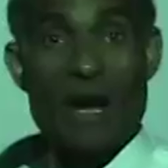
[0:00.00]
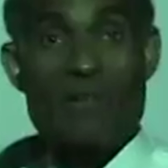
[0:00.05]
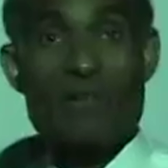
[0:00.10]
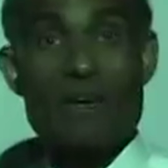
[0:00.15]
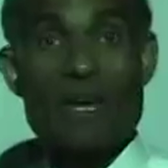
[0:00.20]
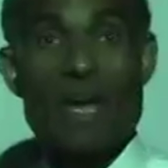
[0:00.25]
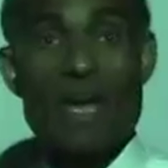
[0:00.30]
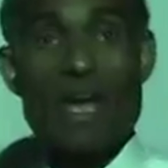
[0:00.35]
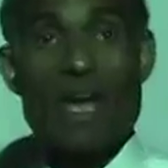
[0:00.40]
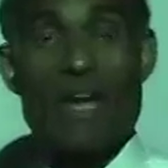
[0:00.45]

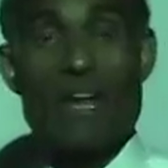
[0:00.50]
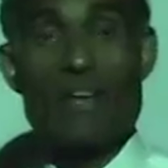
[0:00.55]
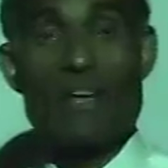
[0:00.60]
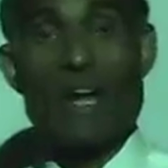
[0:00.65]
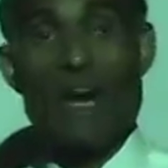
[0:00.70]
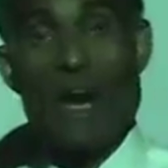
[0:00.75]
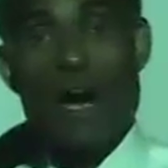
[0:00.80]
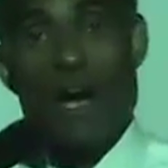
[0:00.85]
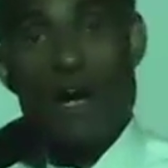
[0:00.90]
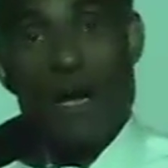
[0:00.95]
other
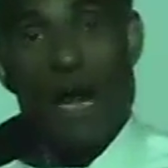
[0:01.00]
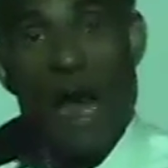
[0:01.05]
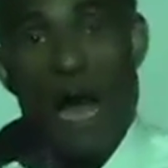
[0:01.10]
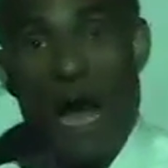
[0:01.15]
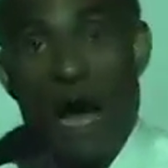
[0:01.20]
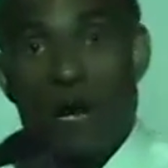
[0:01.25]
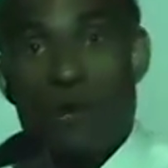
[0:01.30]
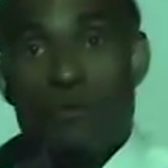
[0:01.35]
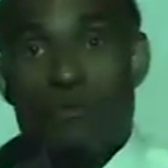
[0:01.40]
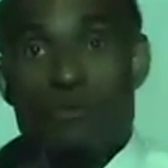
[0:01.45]
hand, are
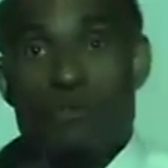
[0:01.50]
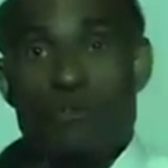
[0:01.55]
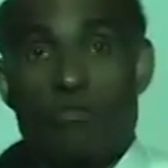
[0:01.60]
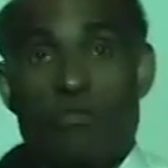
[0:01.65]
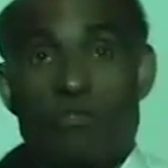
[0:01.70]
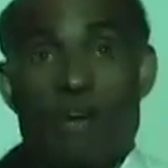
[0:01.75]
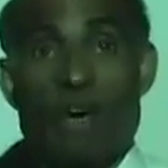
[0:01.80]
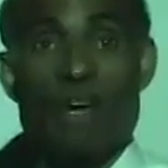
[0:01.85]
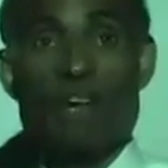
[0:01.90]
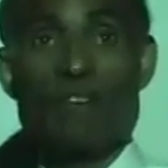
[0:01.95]
out of
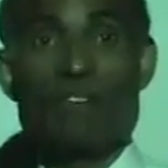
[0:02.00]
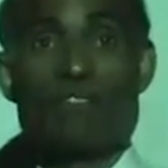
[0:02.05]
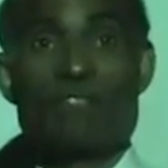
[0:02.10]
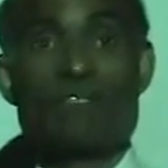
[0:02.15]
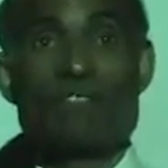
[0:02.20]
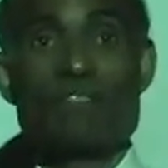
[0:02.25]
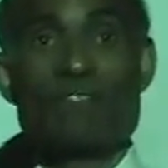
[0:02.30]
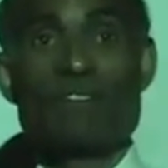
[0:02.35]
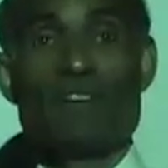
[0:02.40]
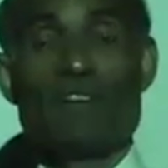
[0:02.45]

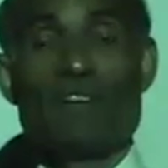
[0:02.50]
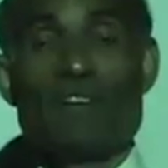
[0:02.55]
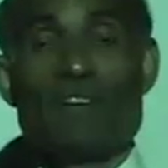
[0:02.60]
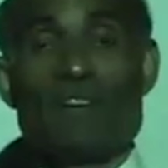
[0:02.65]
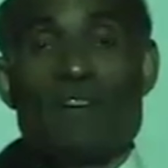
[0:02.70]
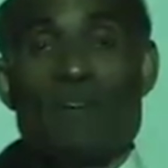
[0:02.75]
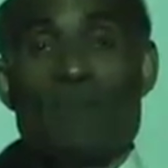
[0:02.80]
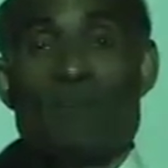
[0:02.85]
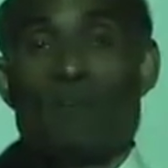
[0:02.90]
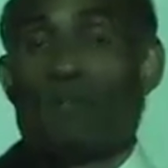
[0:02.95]
phase,
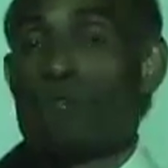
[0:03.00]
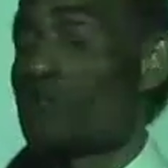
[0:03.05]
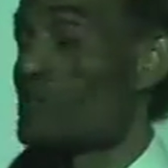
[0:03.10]
the